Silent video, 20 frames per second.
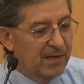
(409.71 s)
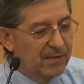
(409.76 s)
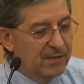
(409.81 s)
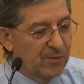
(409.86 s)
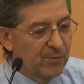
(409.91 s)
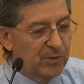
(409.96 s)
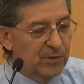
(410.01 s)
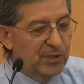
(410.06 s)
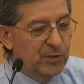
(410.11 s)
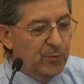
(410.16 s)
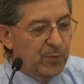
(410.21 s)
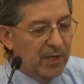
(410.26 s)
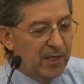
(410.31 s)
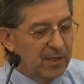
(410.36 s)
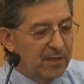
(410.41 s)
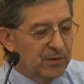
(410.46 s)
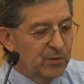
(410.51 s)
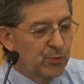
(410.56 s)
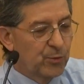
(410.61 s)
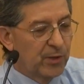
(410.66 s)
some of the
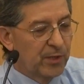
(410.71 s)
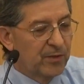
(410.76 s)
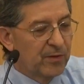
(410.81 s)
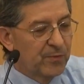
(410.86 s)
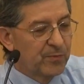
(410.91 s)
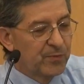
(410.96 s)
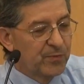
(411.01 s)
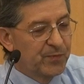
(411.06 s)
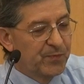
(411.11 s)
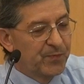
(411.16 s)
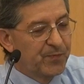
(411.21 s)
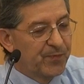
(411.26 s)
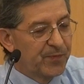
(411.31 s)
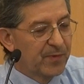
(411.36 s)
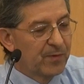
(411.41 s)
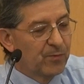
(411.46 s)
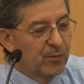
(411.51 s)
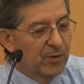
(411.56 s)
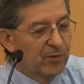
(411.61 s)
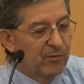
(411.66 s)
speakers
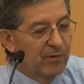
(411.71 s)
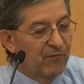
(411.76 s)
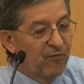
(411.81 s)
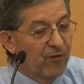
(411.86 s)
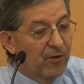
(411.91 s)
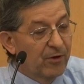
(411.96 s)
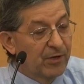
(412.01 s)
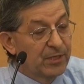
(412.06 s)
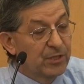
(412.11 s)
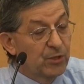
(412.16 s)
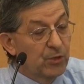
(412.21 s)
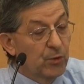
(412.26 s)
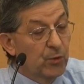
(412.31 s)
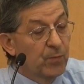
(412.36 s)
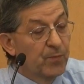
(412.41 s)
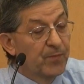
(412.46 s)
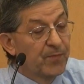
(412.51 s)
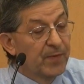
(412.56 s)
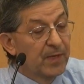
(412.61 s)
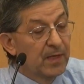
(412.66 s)
were referring to.
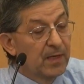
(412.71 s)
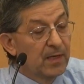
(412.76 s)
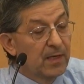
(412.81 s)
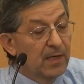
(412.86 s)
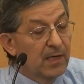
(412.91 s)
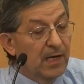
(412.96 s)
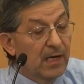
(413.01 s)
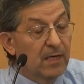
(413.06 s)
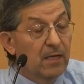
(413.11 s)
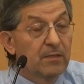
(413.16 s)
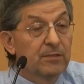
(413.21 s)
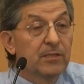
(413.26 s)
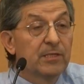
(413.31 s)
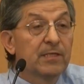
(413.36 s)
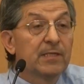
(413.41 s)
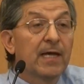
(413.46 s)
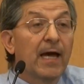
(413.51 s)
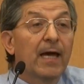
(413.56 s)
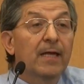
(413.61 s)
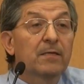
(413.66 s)
And obviously
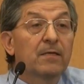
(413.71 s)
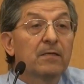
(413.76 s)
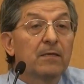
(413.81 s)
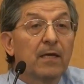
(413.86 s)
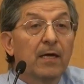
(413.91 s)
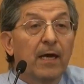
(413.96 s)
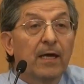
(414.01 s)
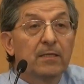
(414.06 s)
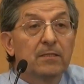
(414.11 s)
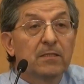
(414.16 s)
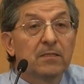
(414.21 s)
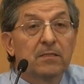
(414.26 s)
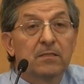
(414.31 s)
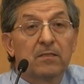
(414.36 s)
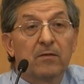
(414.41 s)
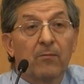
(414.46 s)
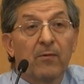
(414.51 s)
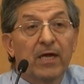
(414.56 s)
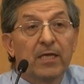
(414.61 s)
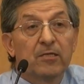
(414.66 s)
that creates a
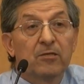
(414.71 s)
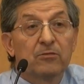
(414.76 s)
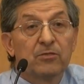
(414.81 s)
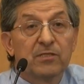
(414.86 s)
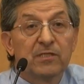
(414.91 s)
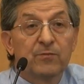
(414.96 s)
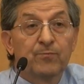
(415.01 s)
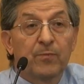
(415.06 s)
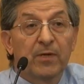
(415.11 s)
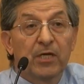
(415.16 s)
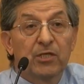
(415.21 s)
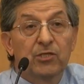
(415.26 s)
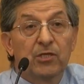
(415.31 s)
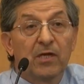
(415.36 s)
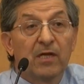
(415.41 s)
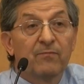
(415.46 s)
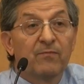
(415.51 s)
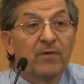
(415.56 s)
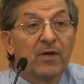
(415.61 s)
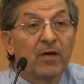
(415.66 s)
tremendous
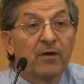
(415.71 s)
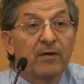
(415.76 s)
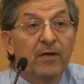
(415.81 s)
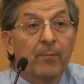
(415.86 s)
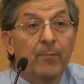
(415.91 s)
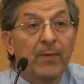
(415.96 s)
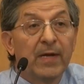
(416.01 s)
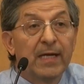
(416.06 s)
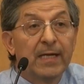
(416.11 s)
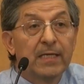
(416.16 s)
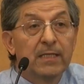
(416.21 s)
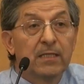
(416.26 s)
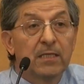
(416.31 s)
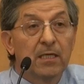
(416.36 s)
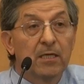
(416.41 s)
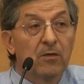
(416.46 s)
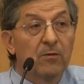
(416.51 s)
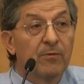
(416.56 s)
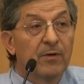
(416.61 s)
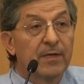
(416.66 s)
spatial
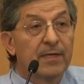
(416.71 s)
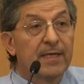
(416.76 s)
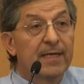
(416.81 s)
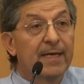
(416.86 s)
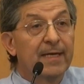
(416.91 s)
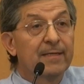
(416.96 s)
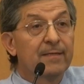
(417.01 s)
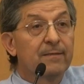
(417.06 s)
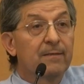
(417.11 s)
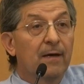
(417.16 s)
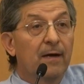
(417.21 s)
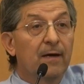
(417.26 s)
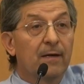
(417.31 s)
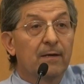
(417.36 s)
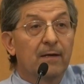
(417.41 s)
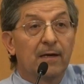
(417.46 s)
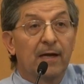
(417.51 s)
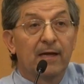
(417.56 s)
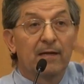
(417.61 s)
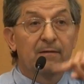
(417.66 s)
variability over the
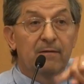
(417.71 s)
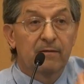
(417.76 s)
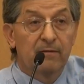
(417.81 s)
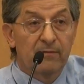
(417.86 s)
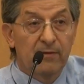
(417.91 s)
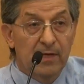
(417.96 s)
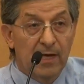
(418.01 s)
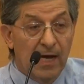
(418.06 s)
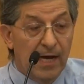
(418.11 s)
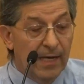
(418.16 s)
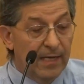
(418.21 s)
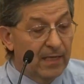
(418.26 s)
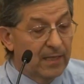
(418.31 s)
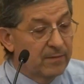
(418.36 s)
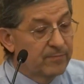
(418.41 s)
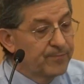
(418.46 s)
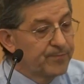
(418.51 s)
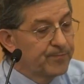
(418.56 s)
entire length of the island.